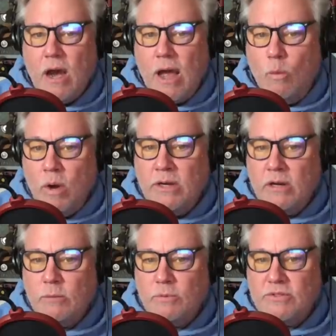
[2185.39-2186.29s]
I
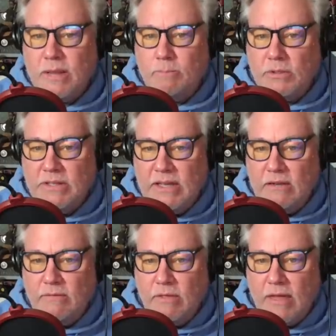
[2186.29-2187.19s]
100%
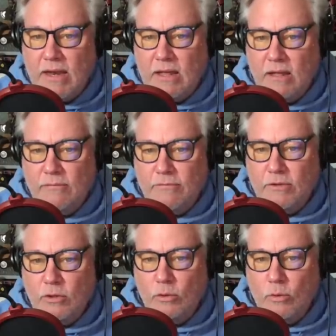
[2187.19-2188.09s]
believe that if
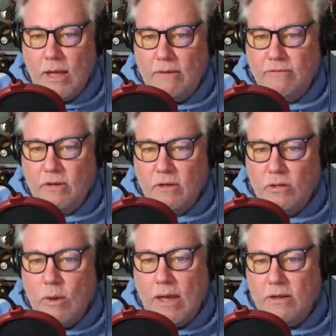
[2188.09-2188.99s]
you have I